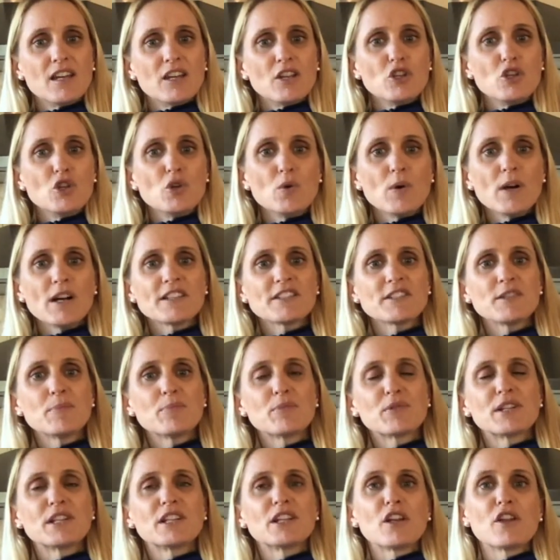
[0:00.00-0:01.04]
you are to
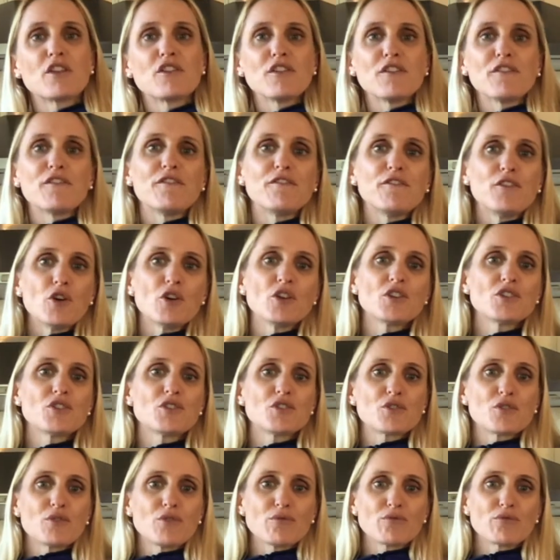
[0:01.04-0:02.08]
bring the first
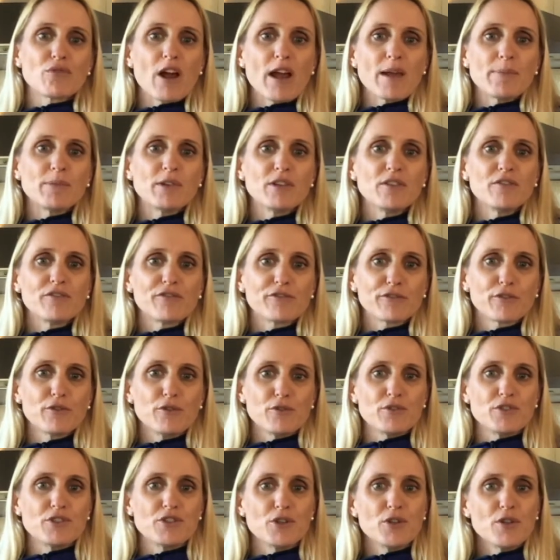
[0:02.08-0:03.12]
ripened
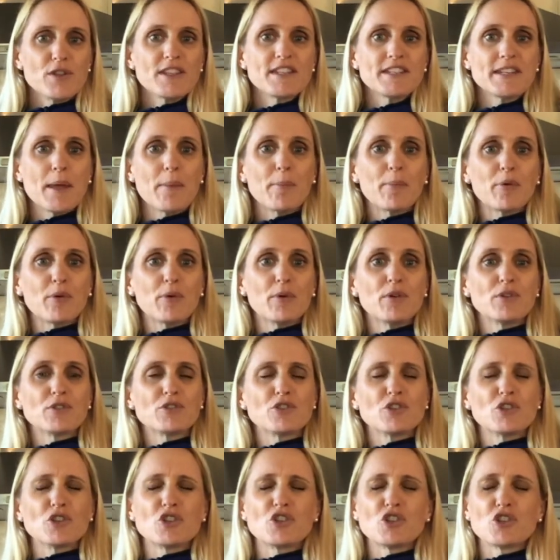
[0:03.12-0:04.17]
fruit to the temple
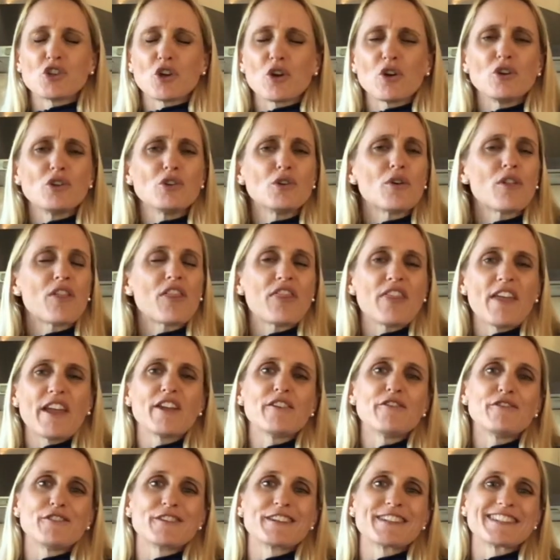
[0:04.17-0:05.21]
to show your
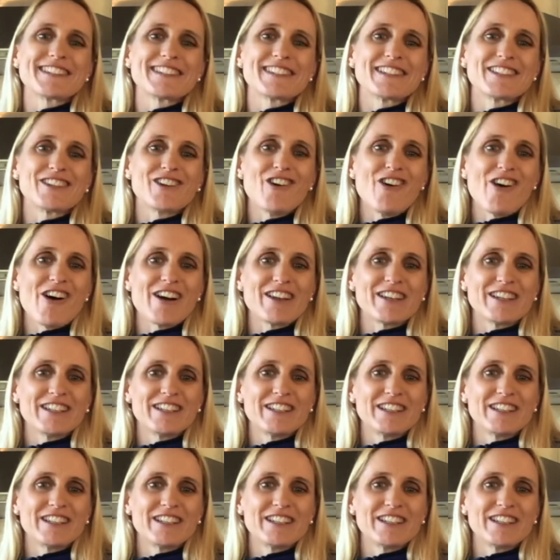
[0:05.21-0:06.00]
thankfulness to God.